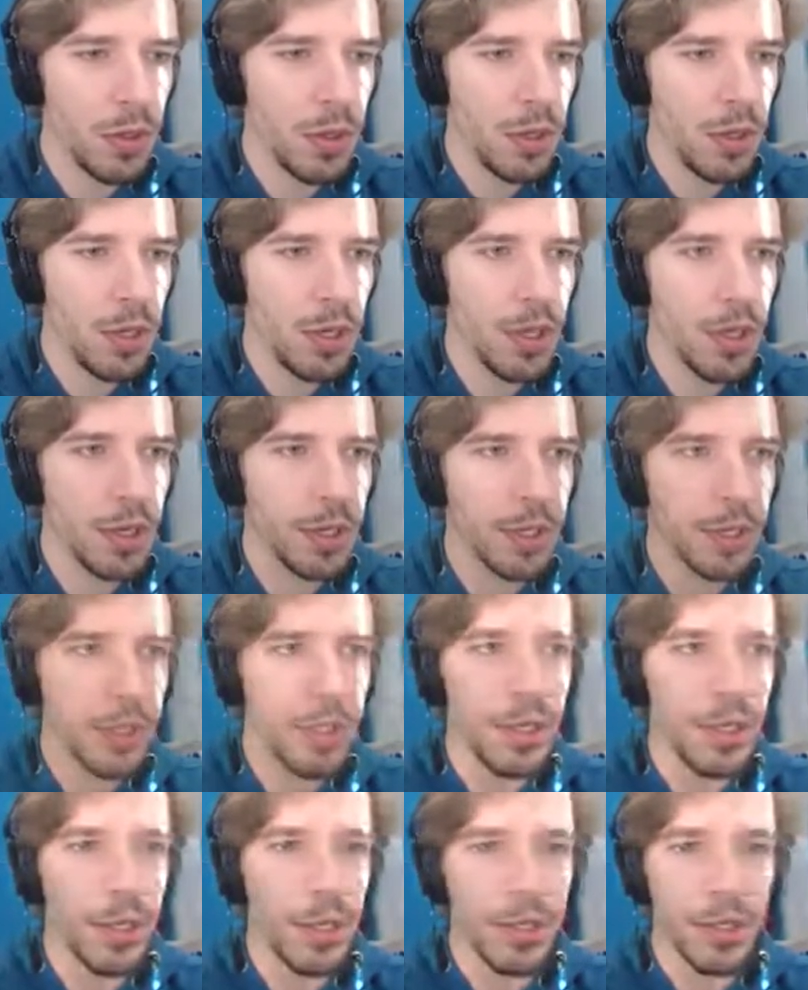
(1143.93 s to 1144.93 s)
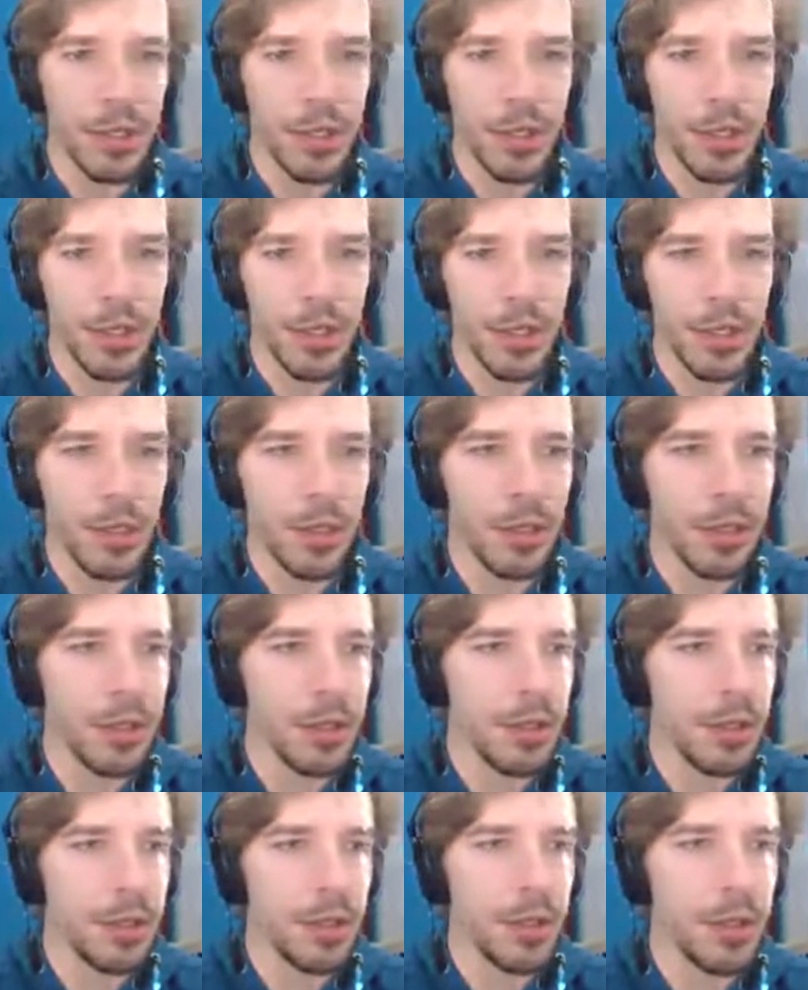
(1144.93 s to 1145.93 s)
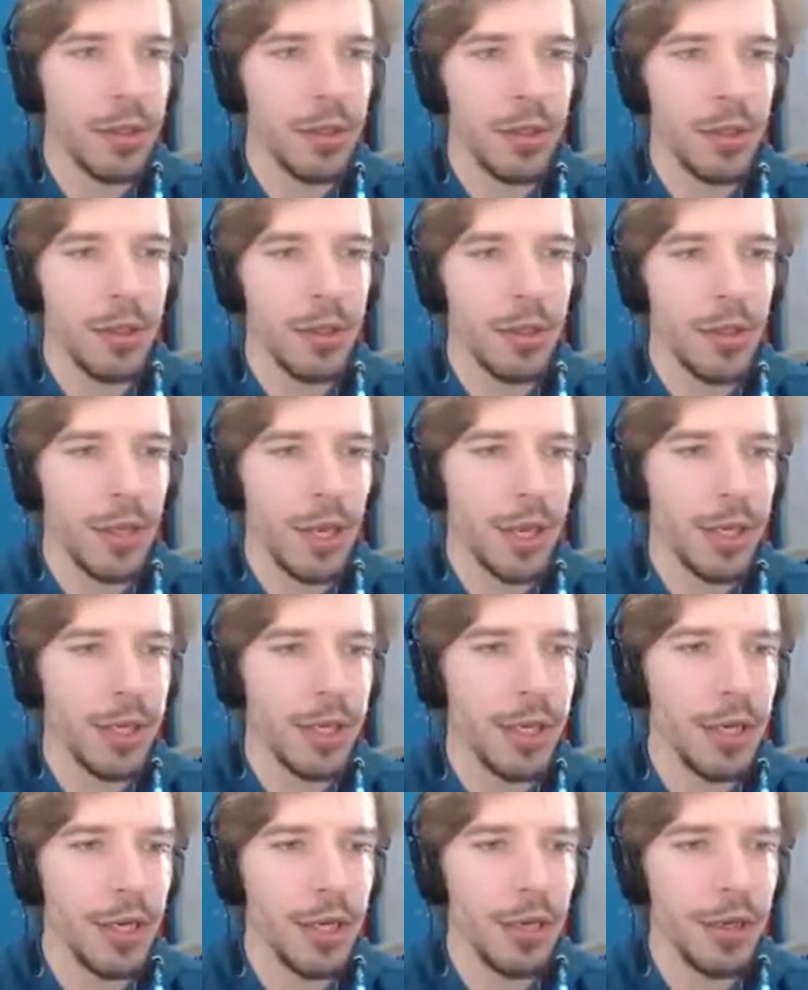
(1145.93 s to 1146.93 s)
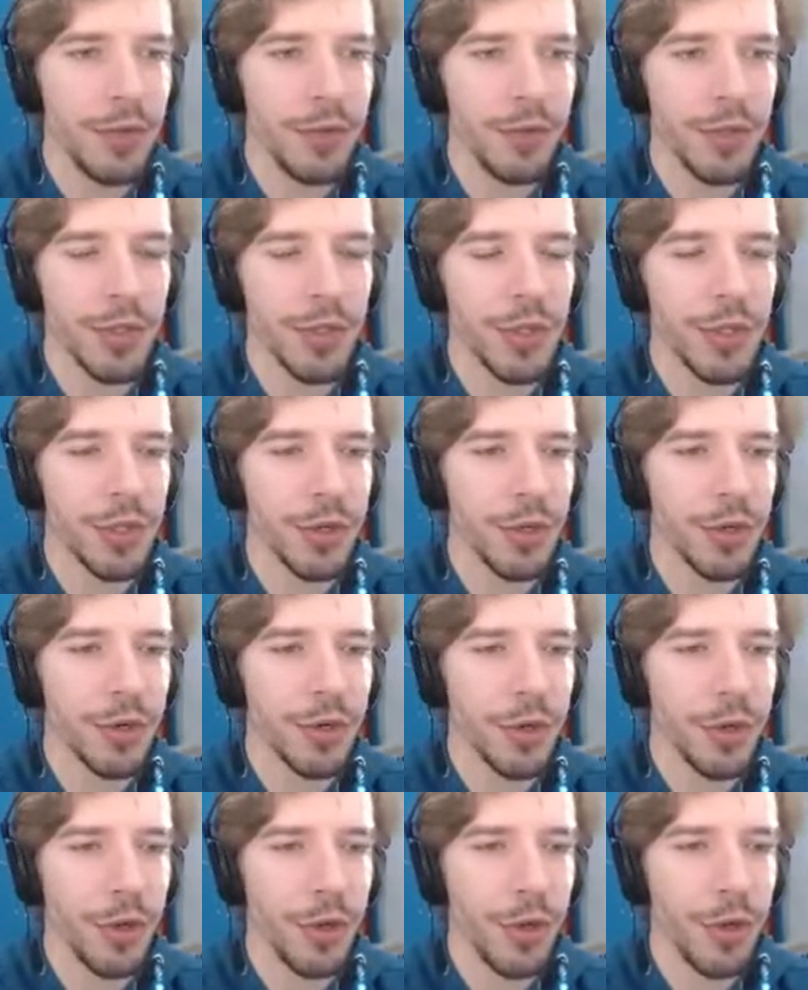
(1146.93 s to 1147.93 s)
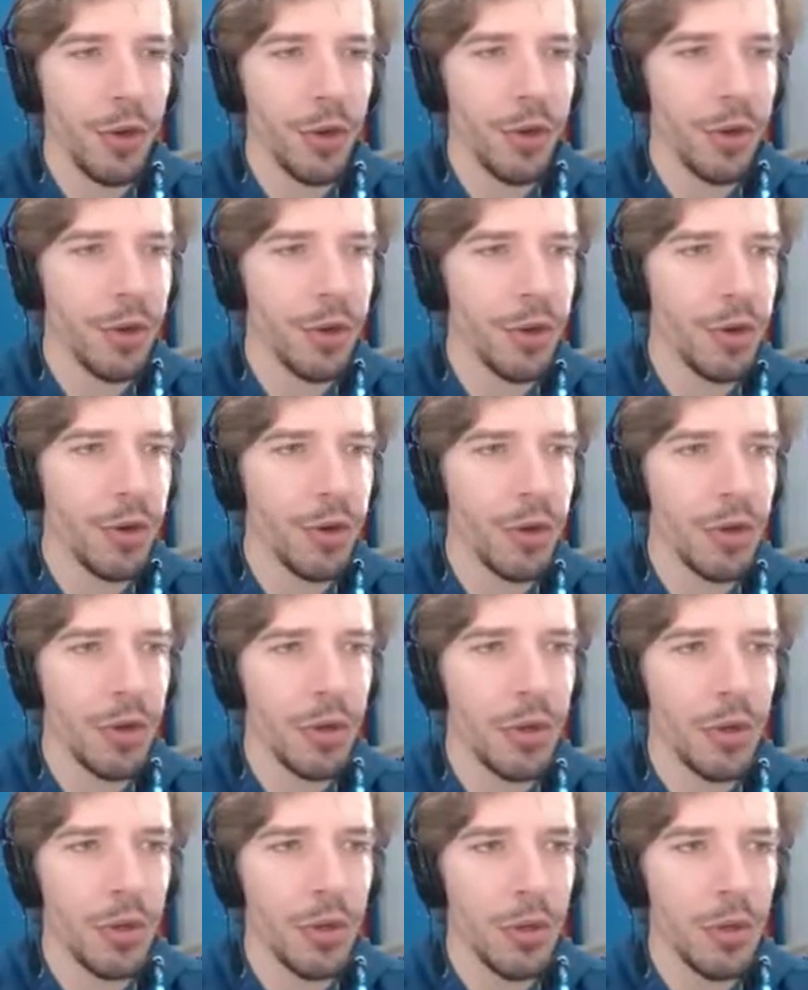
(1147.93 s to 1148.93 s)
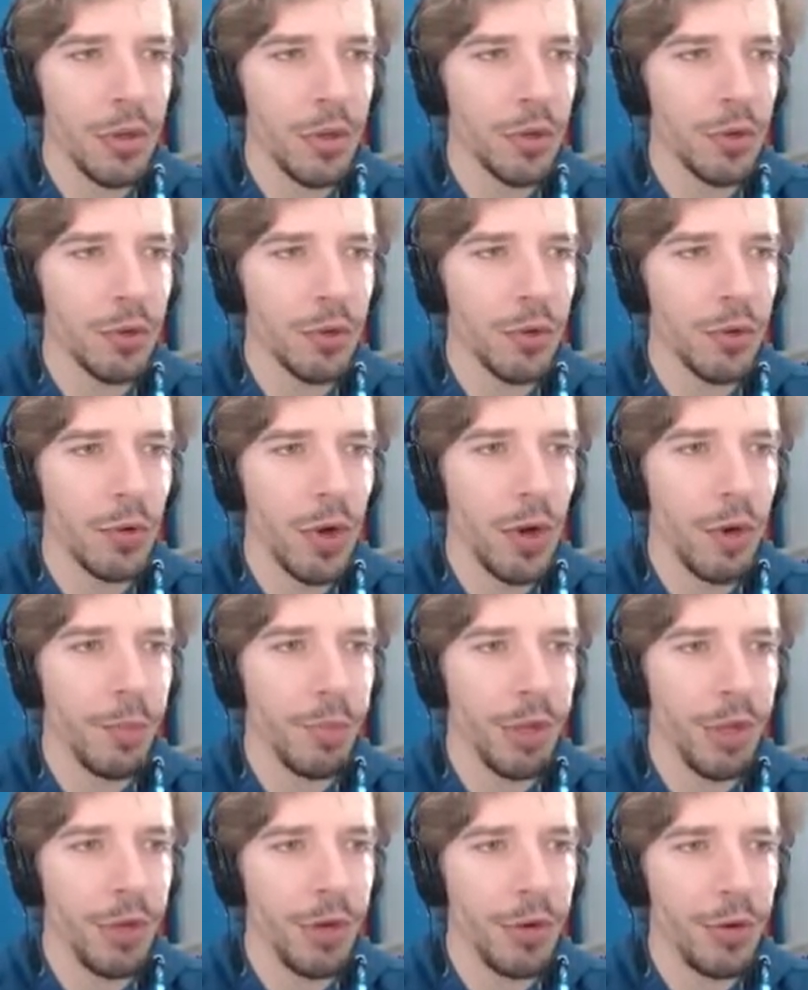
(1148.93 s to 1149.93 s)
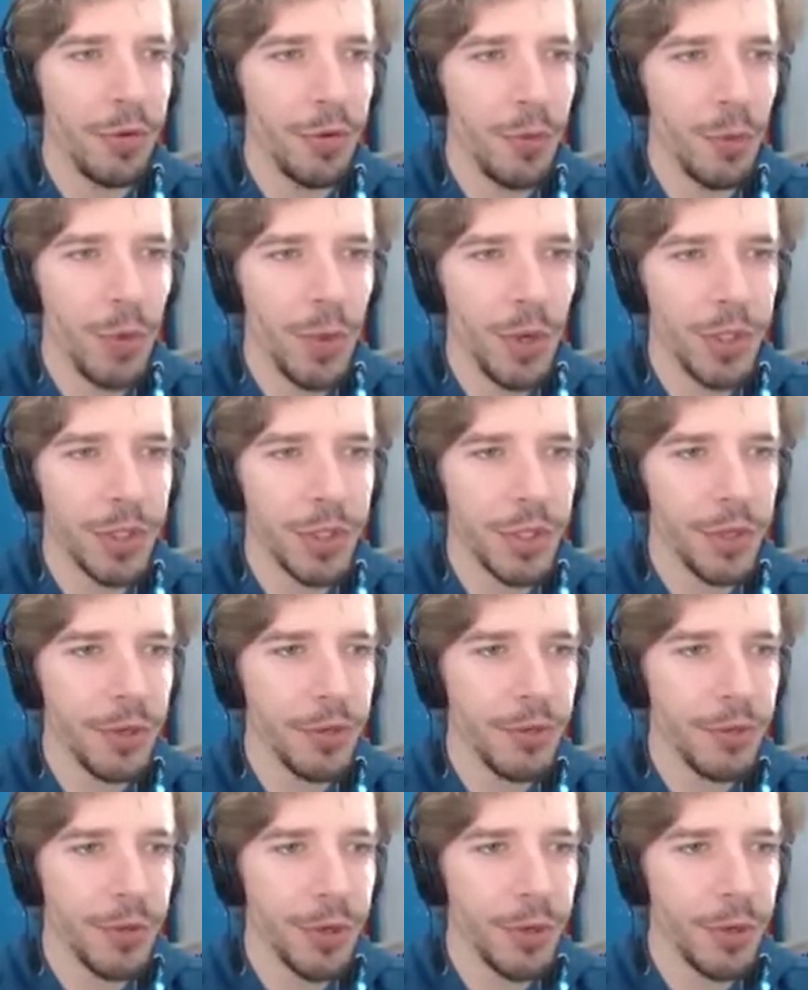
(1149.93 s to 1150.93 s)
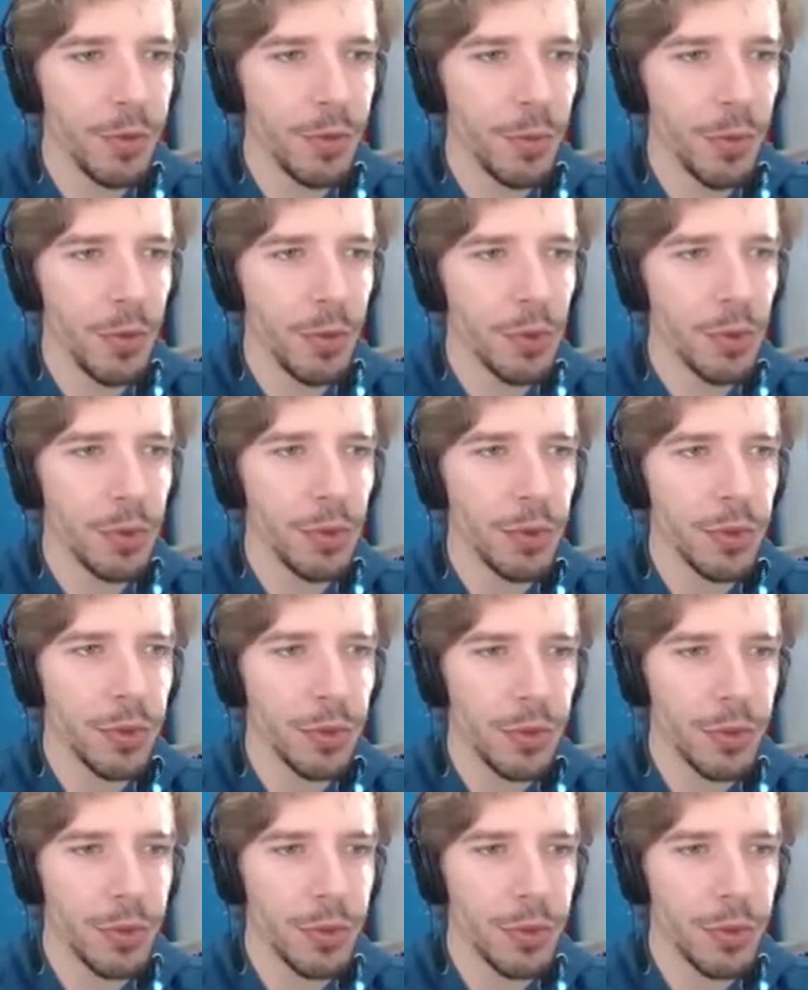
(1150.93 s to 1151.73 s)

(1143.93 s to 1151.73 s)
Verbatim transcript: La-di-dee, la-di-da. He lives to see another day. Grow up in a wasting, faded world.